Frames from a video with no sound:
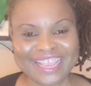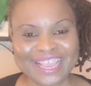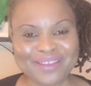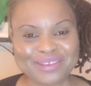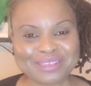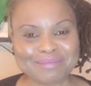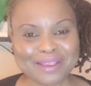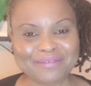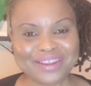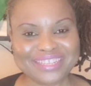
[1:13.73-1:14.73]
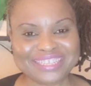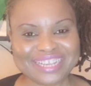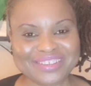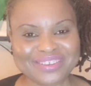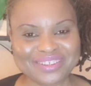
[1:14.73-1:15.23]
Hey, what's up my friends? How
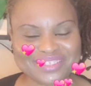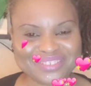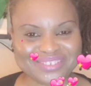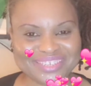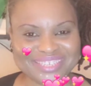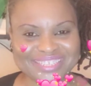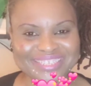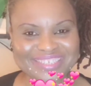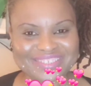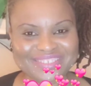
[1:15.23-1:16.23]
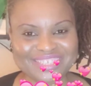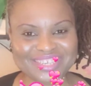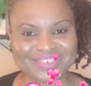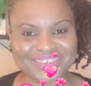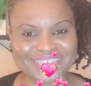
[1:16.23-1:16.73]
you all doing? Good to see
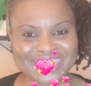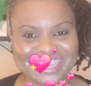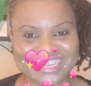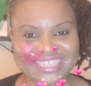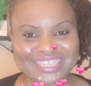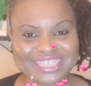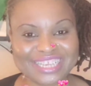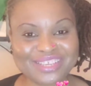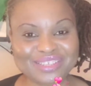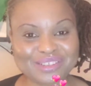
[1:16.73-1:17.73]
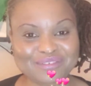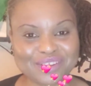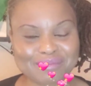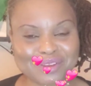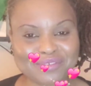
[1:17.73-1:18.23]
you again. Thank you so
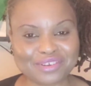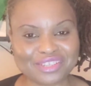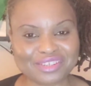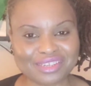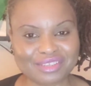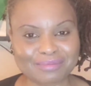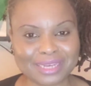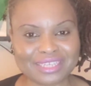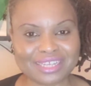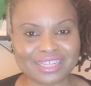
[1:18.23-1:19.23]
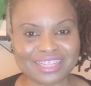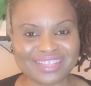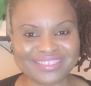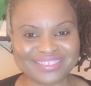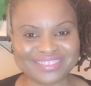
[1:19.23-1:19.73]
very much for returning to my
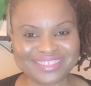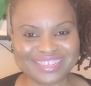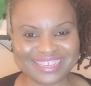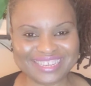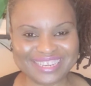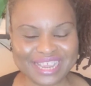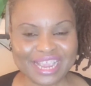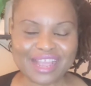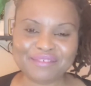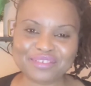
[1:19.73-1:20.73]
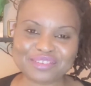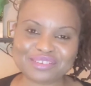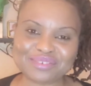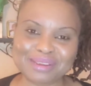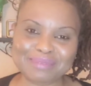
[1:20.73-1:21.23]
channel and for
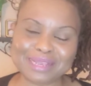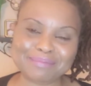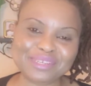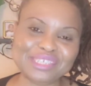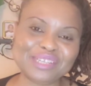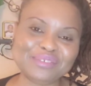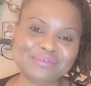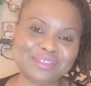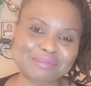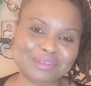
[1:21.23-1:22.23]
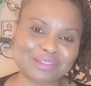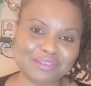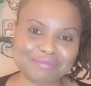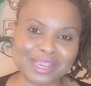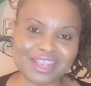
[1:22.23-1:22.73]
subscribing. I appreciate you from the
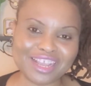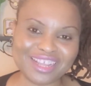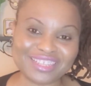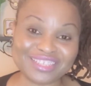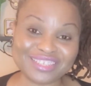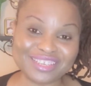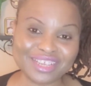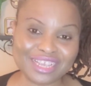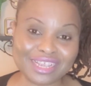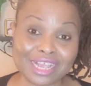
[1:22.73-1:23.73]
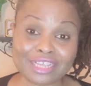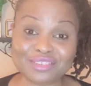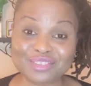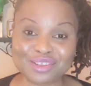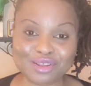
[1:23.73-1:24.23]
bottom of my heart.
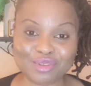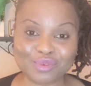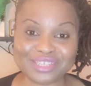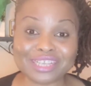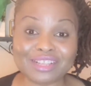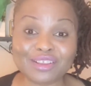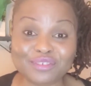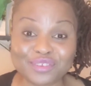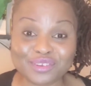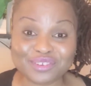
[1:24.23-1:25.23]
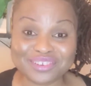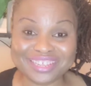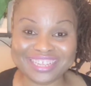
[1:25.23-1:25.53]
As you know, always, I love you.